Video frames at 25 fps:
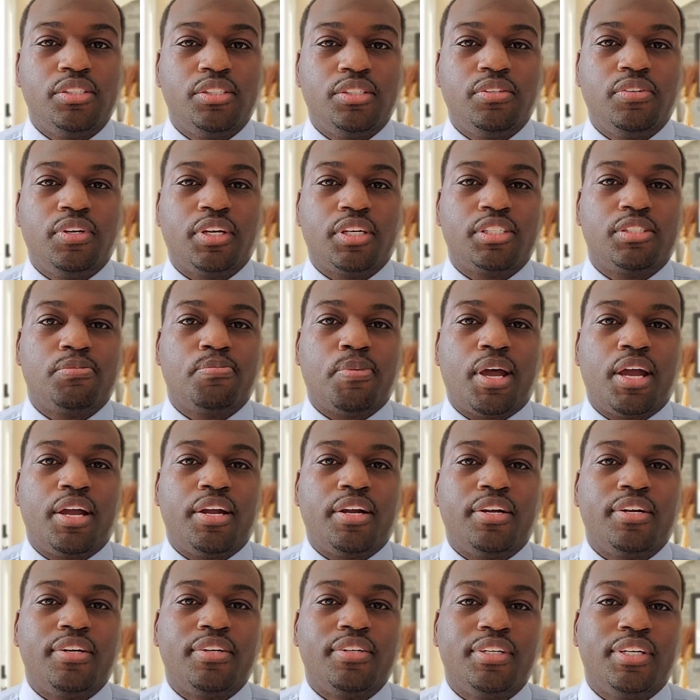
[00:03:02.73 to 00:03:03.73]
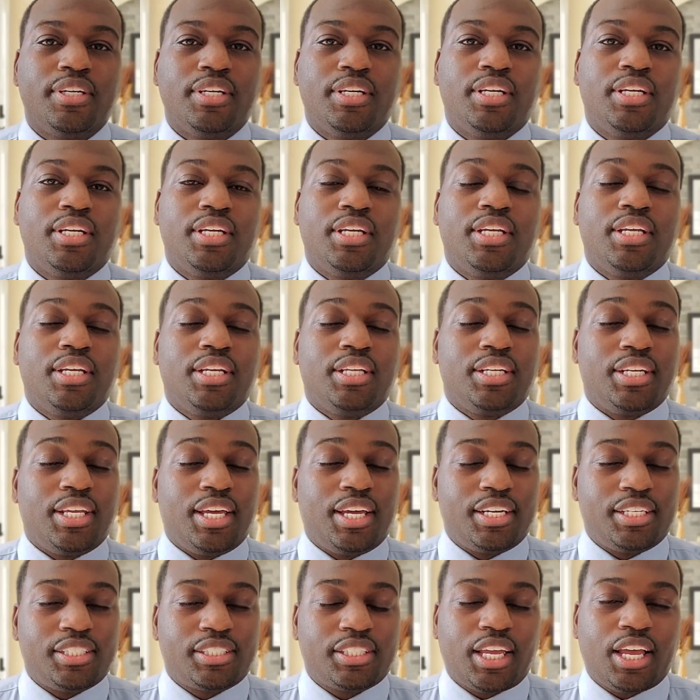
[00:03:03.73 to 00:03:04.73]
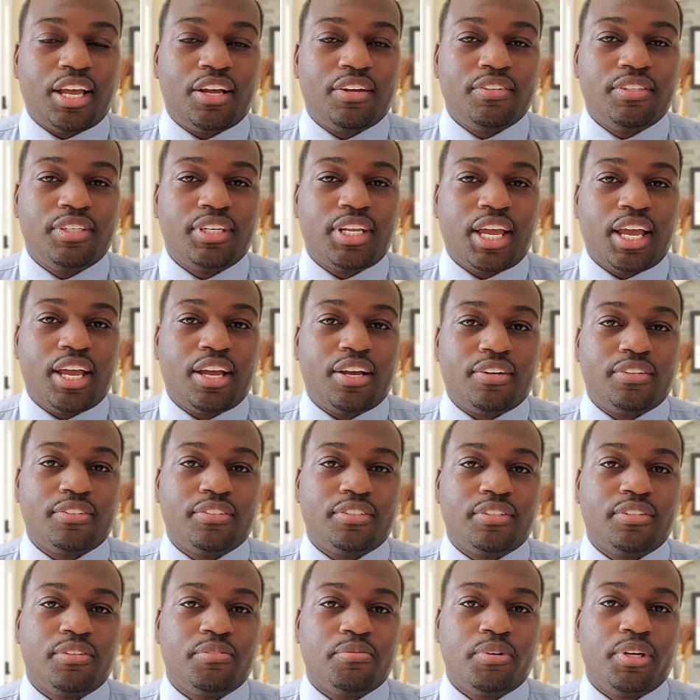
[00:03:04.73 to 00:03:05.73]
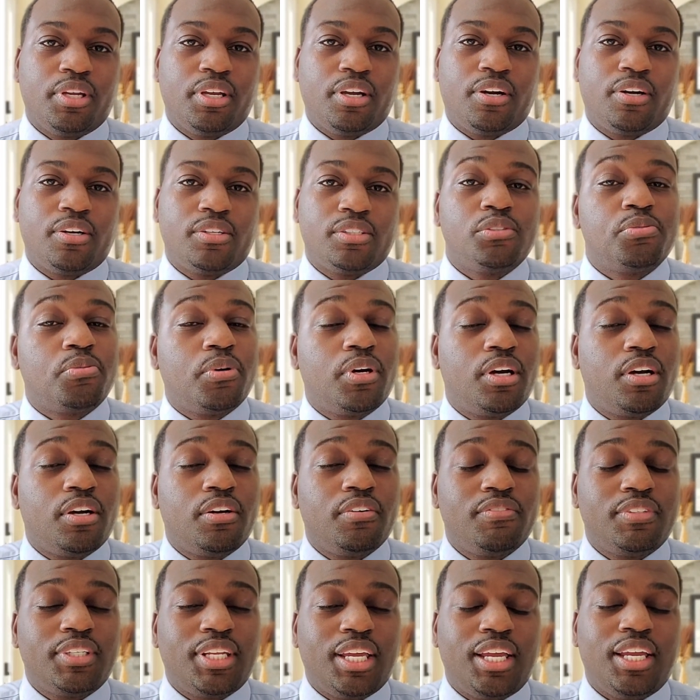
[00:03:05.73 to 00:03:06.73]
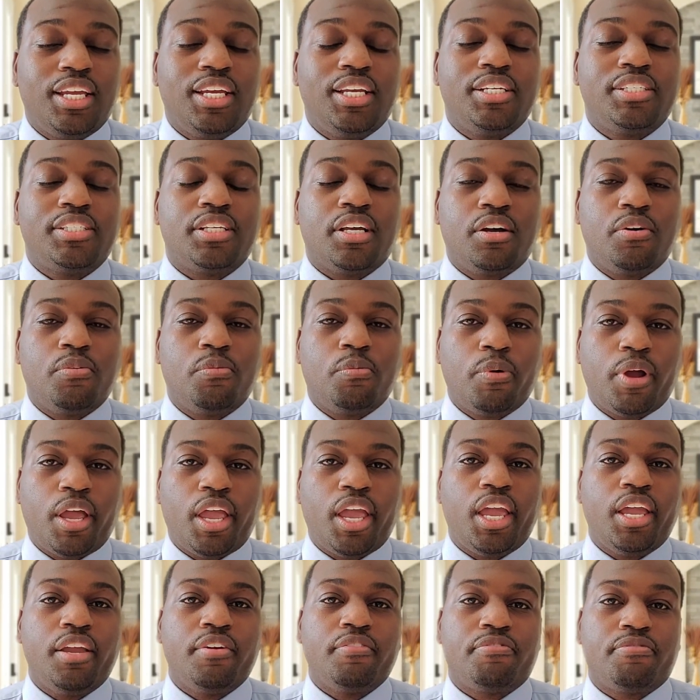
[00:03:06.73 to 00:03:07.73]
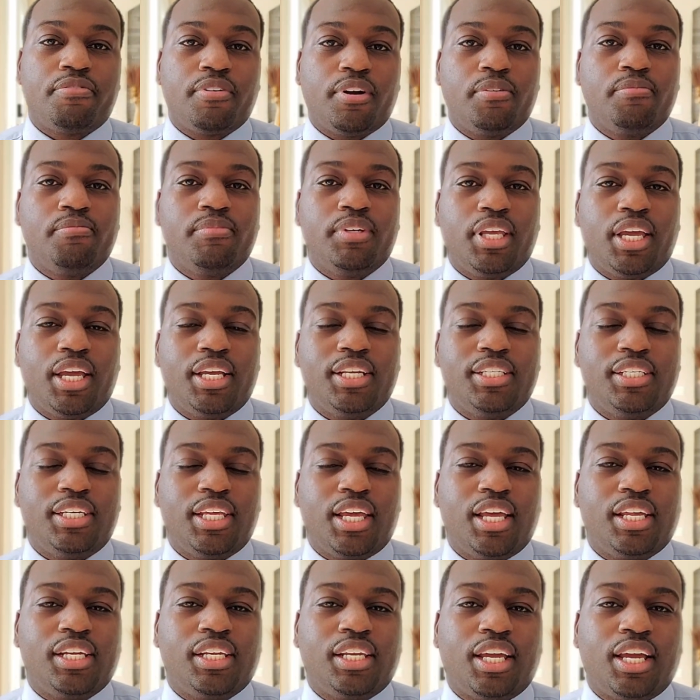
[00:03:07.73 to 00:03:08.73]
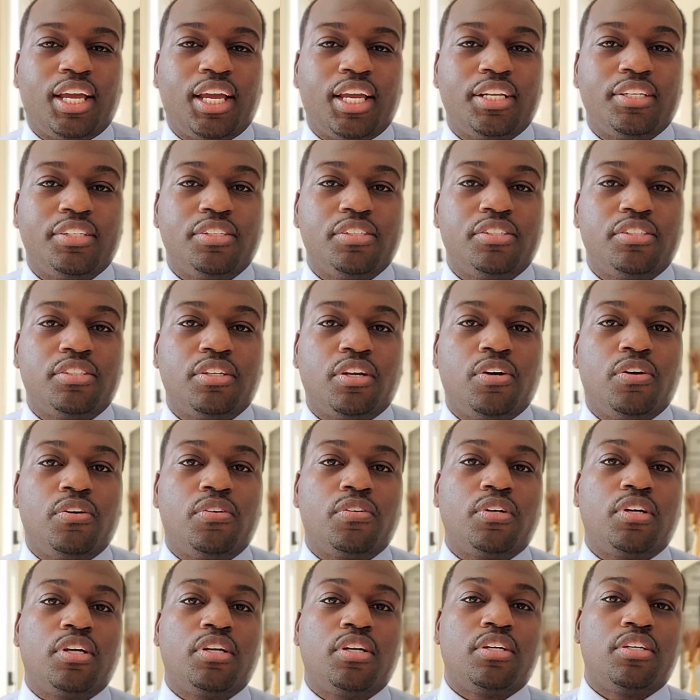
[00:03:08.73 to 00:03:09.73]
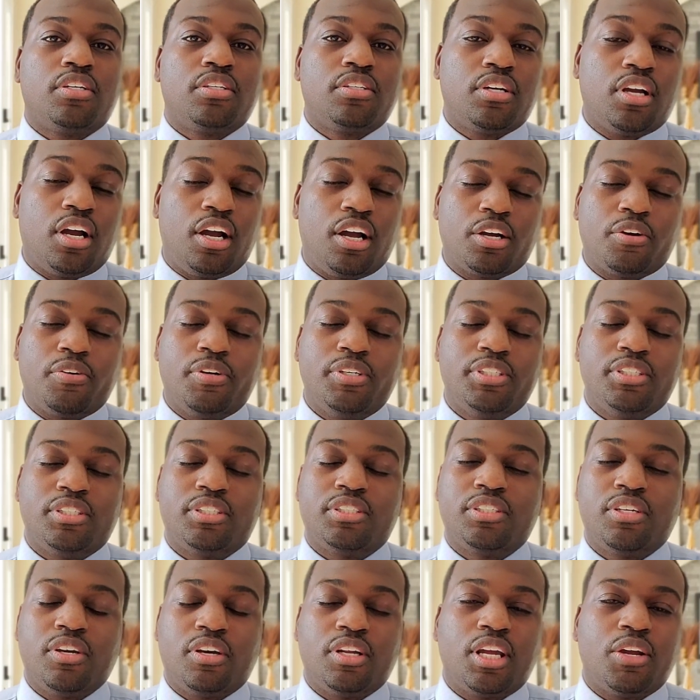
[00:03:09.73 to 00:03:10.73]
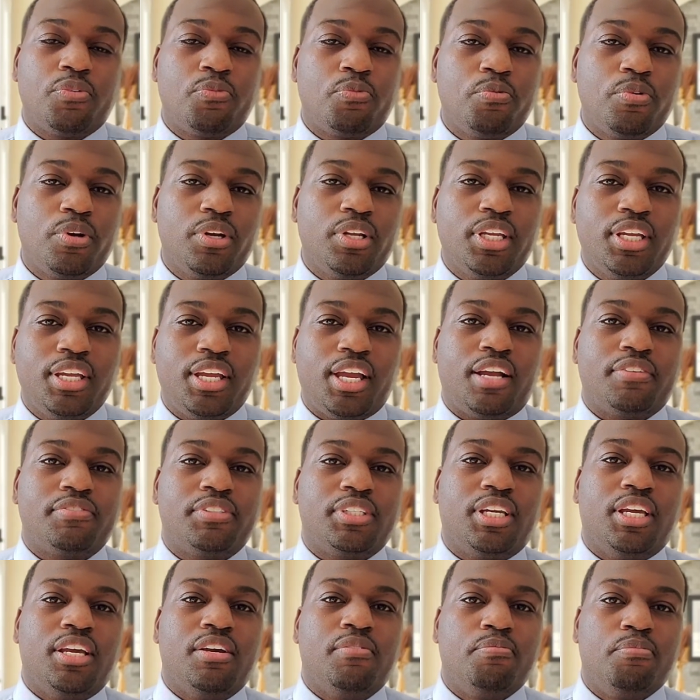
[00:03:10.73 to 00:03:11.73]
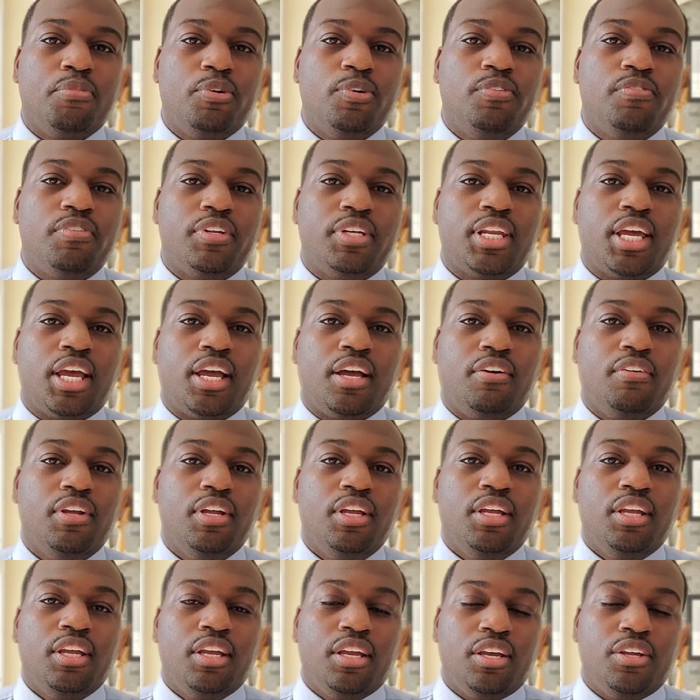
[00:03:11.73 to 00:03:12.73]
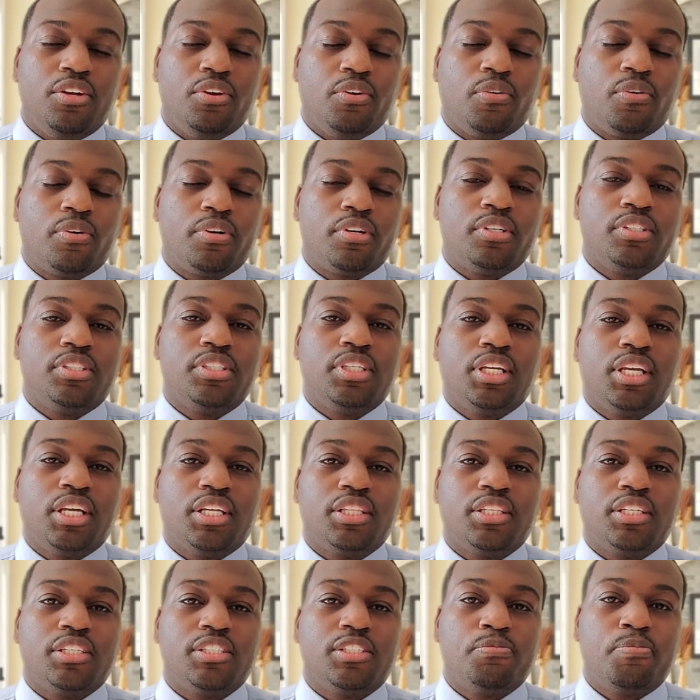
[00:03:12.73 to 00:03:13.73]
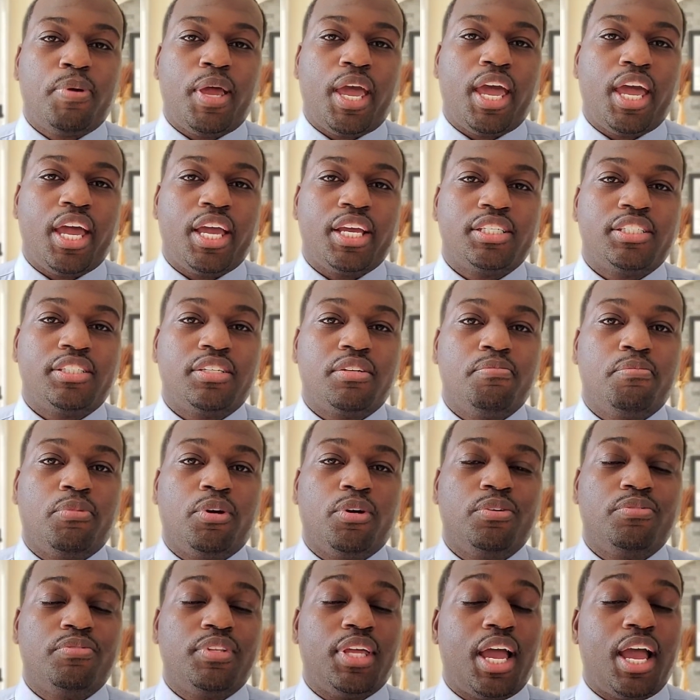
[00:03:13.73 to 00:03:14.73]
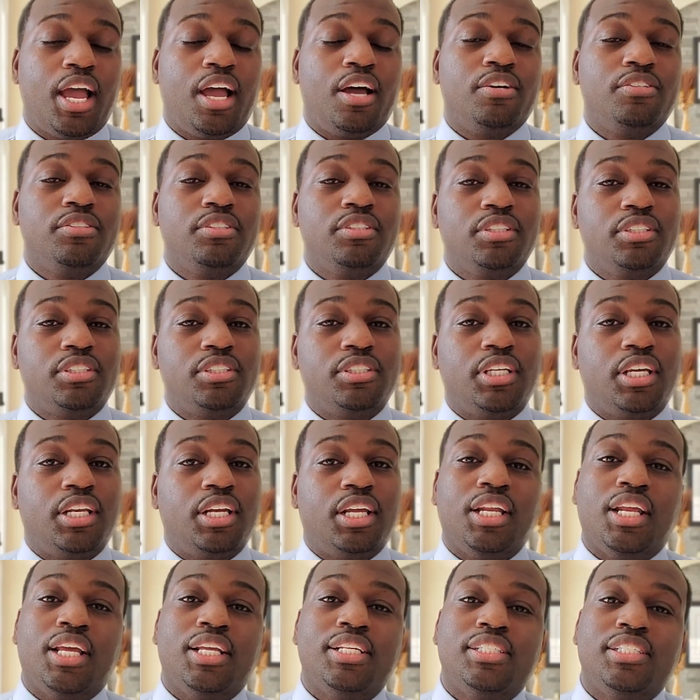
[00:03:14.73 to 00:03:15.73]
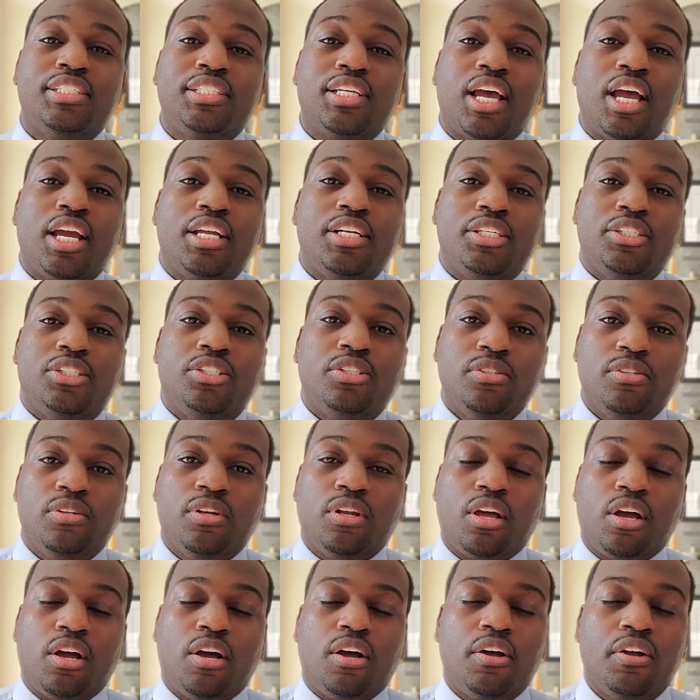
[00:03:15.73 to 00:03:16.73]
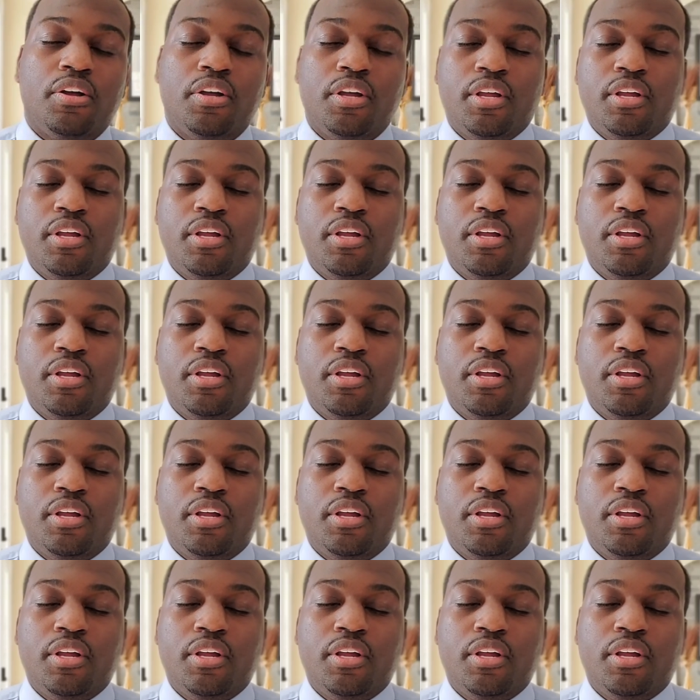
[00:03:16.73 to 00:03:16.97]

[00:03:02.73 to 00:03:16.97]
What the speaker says: to expire. That is counting down. We are 12 days away from that deadline. So Congress is going to really have to get moving now in order to get this passed in both the House, the Senate, and signed into law